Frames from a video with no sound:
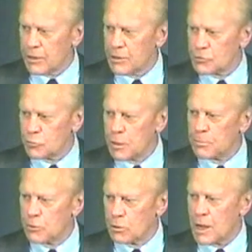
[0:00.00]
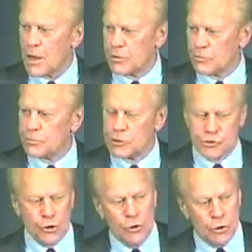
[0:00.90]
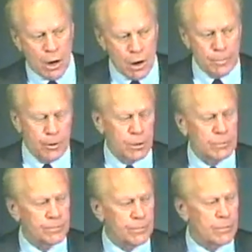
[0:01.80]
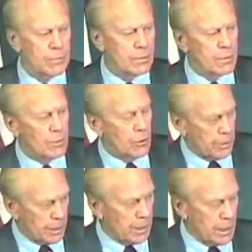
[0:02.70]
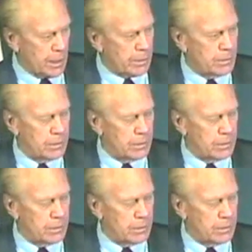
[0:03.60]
as we pulled out of Majuro Harbor, or inlet.